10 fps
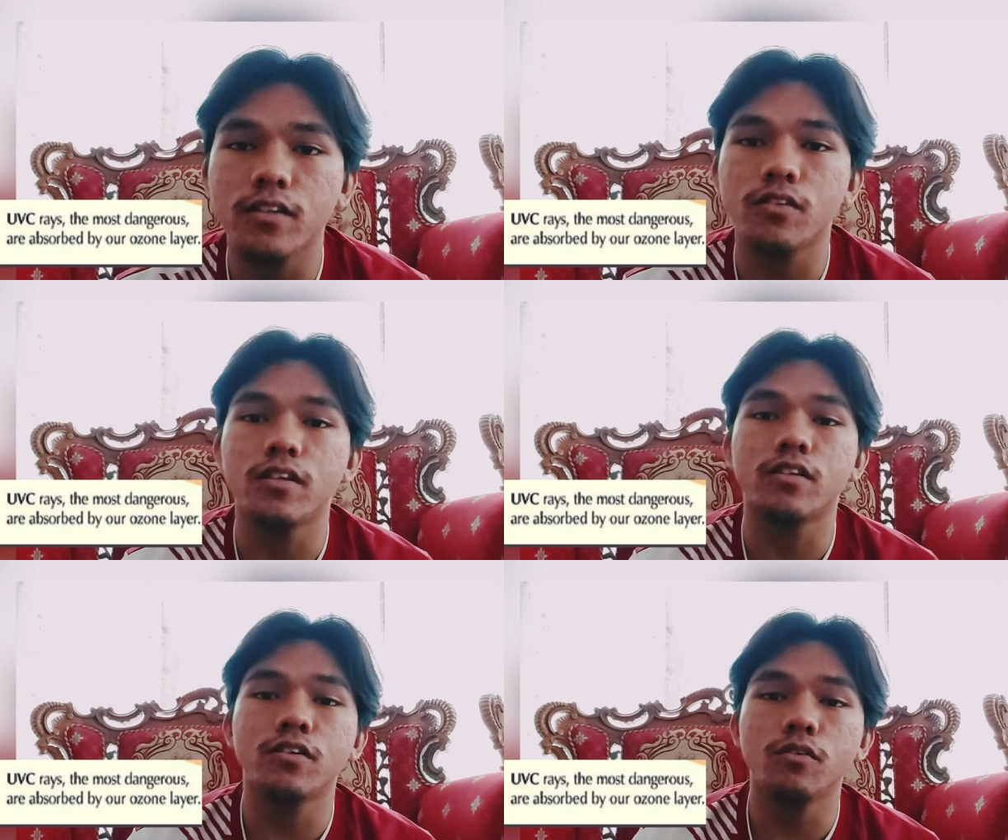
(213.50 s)
the
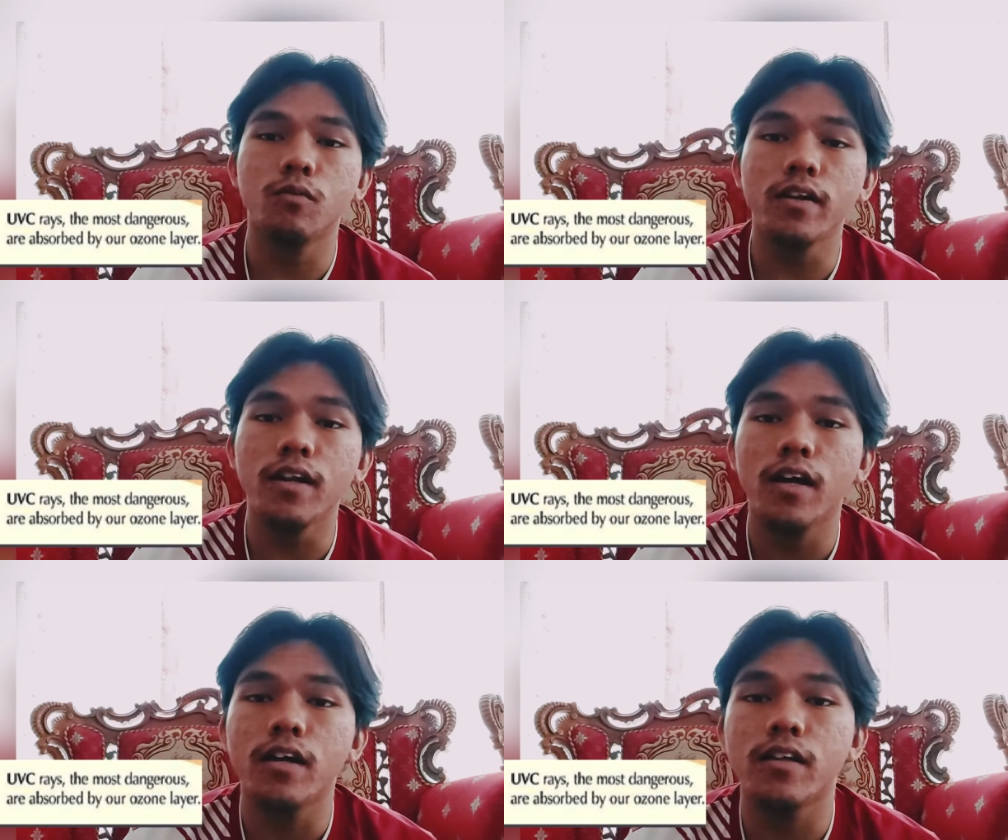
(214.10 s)
third one
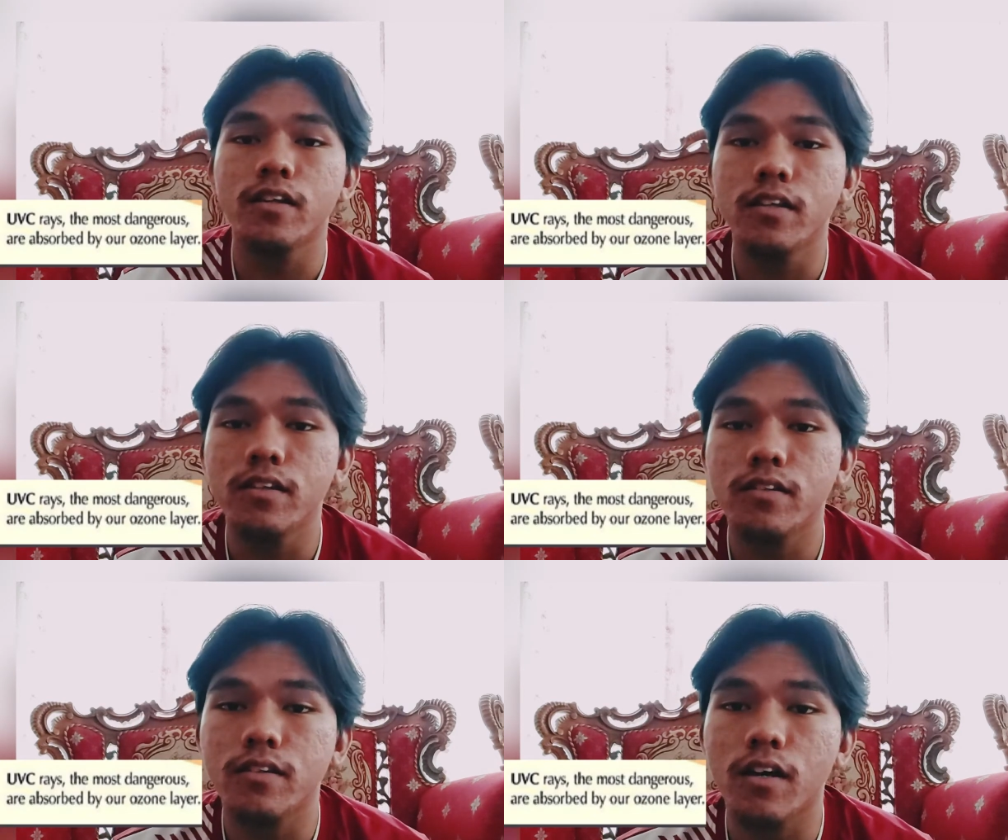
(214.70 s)

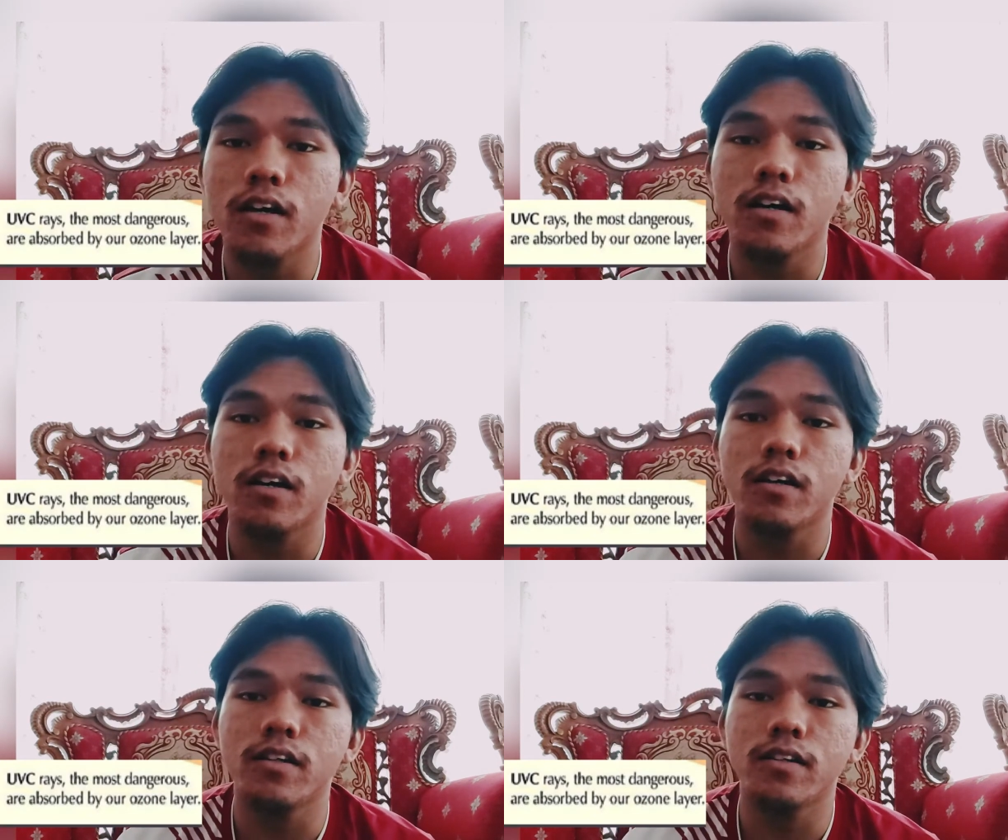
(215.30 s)
is
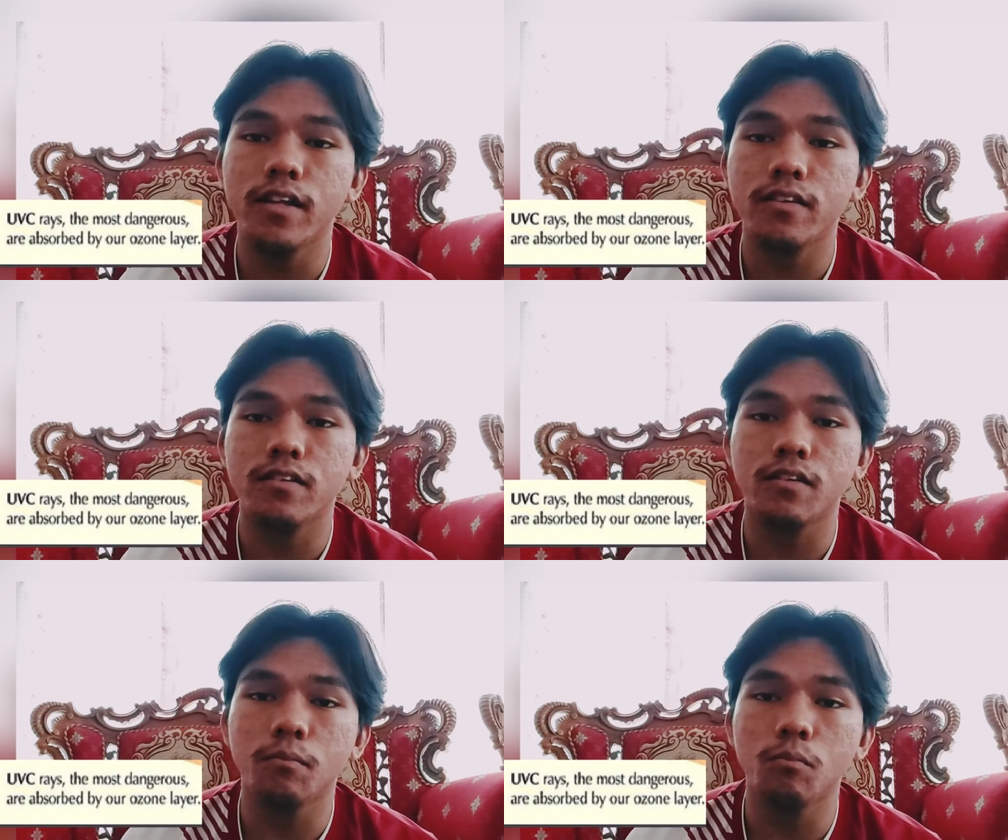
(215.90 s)
that's
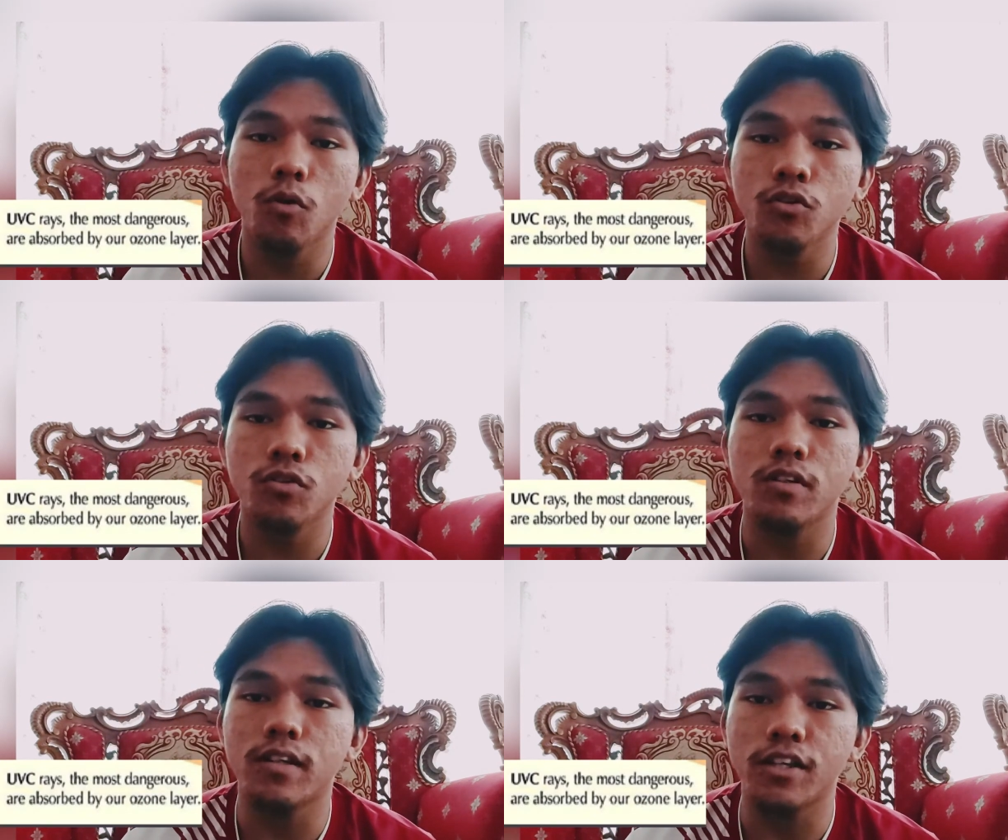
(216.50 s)
the
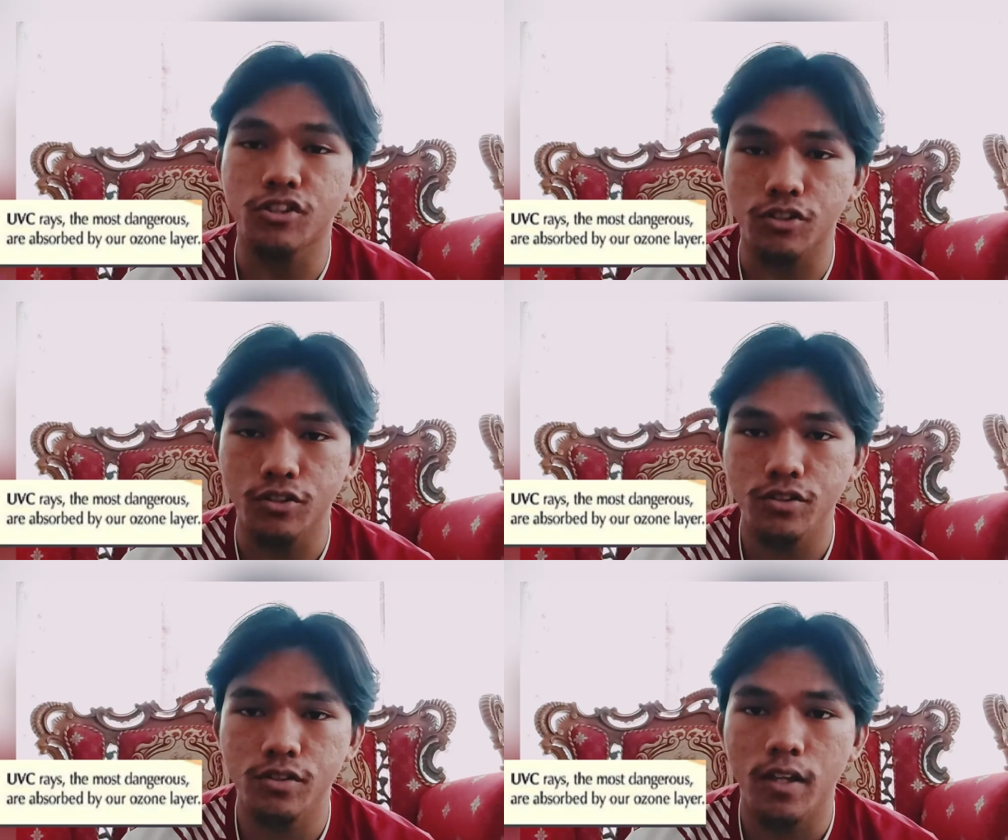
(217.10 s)
most
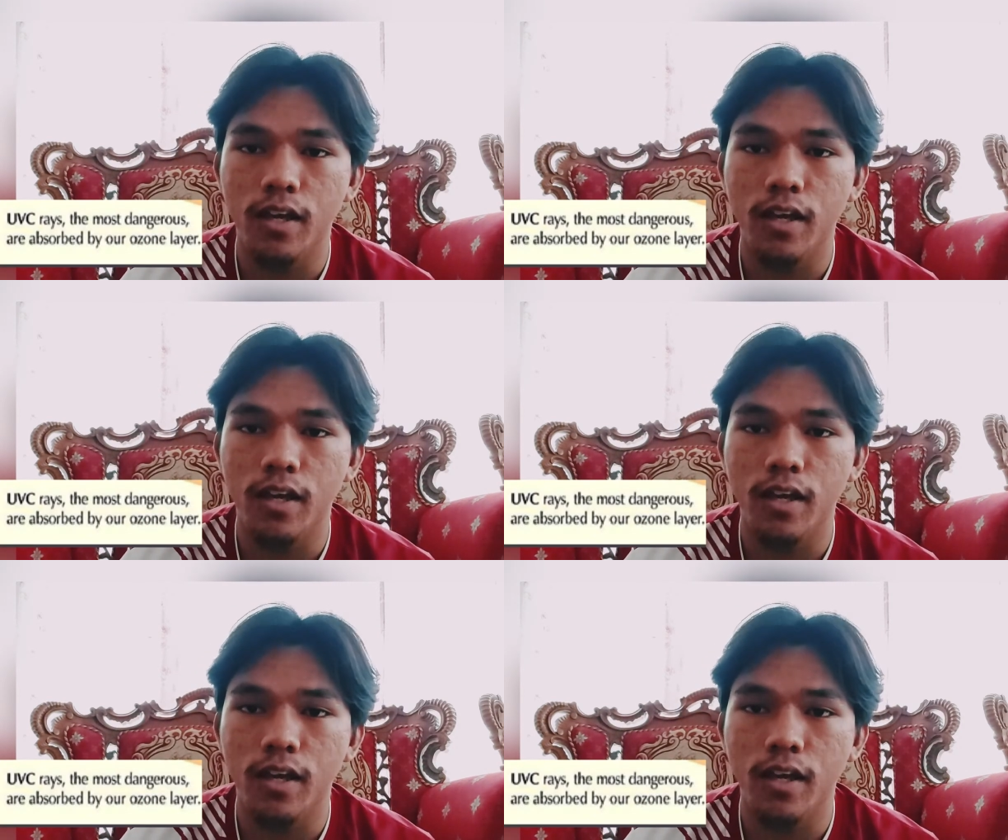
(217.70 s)
dangerous